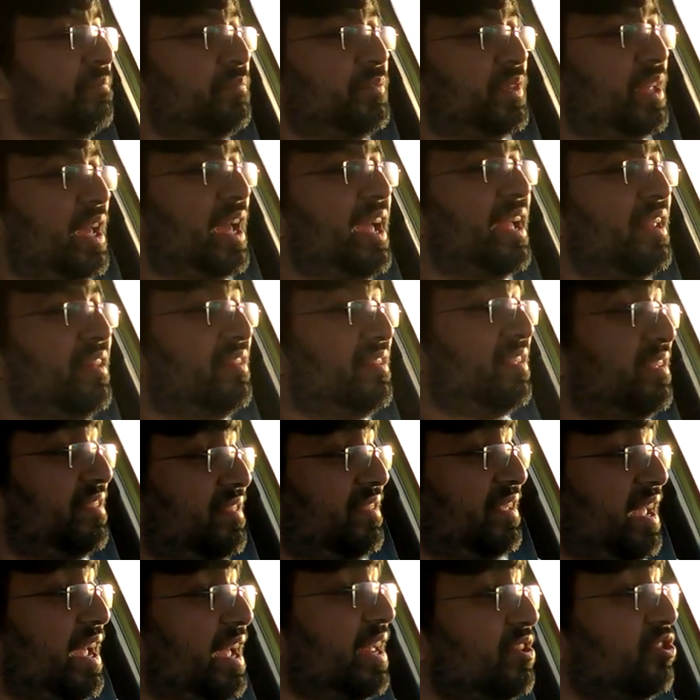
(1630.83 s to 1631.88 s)
And this
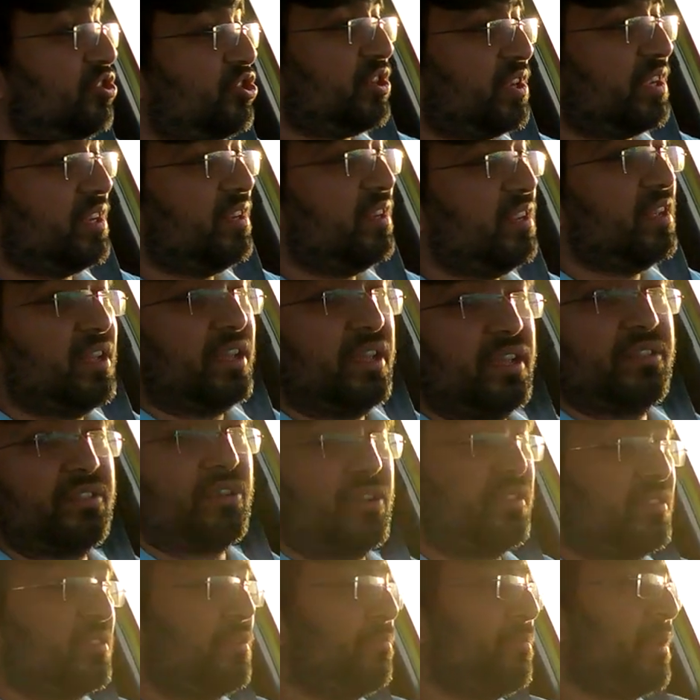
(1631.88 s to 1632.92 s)
engine is
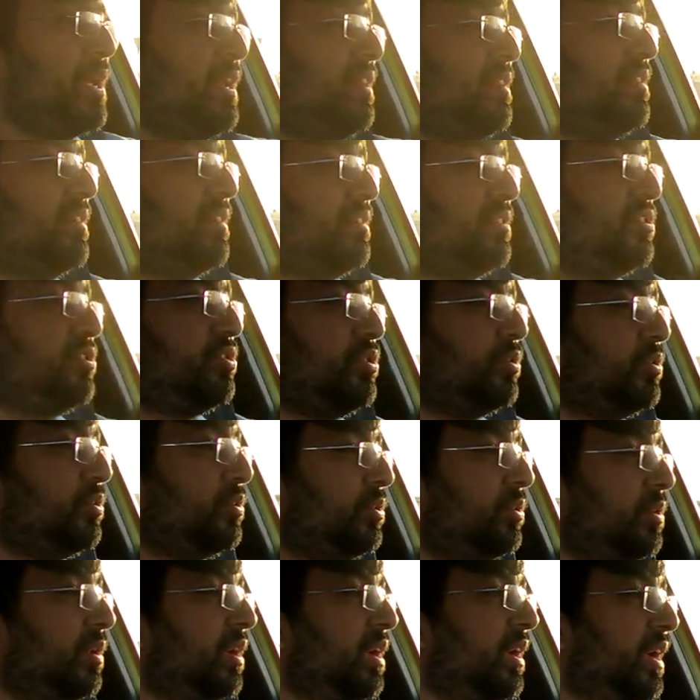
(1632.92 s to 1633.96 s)
also mated to
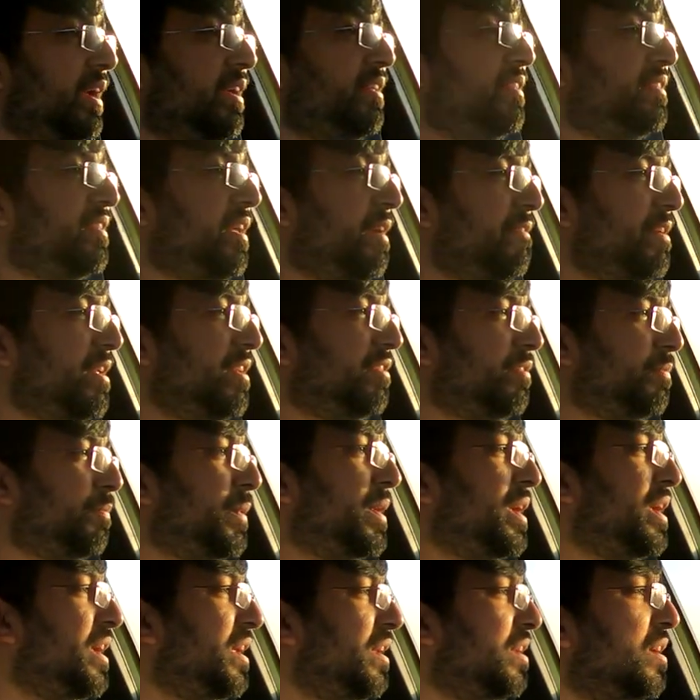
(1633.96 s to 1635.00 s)
a
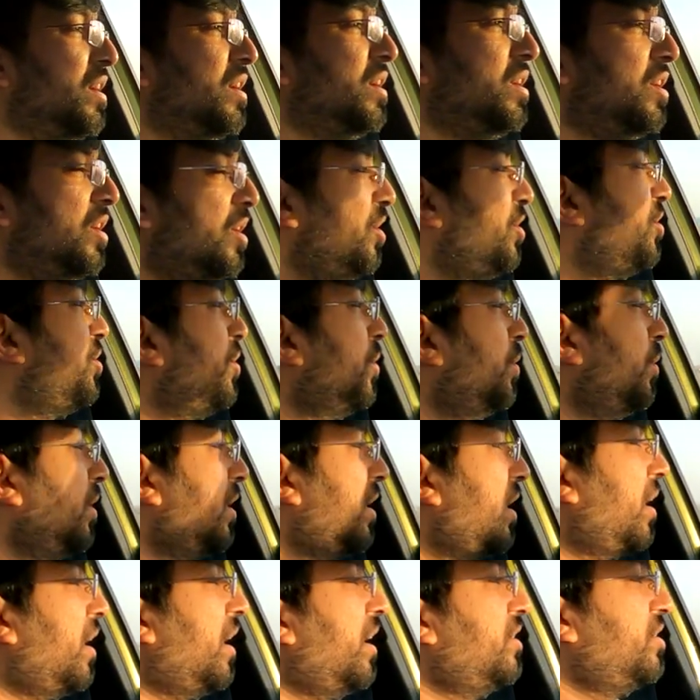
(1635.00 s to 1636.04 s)
7-speed dual
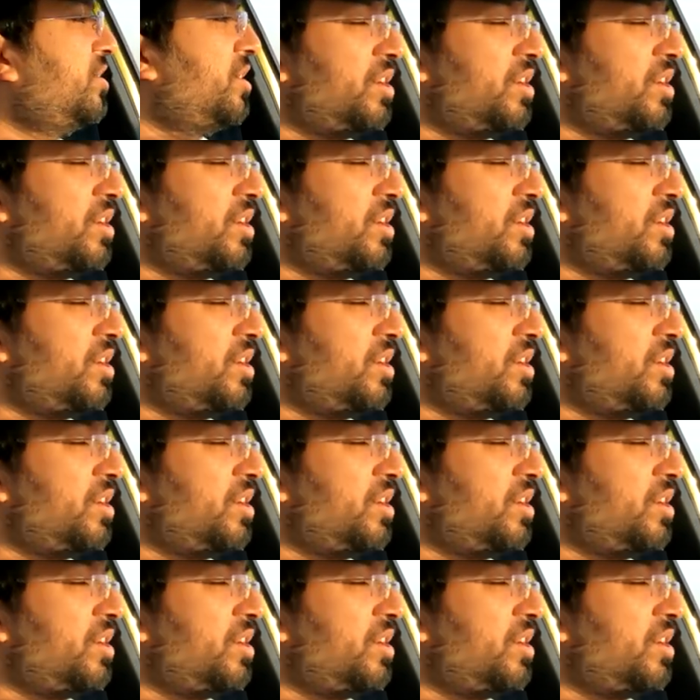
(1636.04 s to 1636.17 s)
clutch